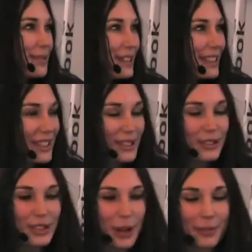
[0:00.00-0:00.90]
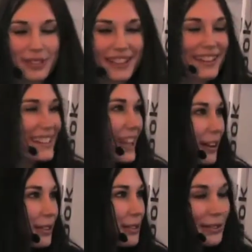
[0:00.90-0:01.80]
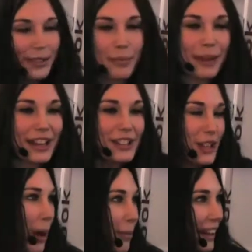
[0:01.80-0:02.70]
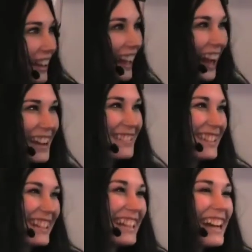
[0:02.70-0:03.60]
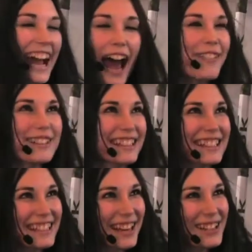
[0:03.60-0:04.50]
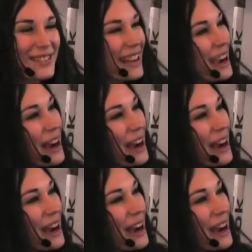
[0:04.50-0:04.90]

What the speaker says: person who jumps at the sound of a pin dropping. I mean, everything scares me.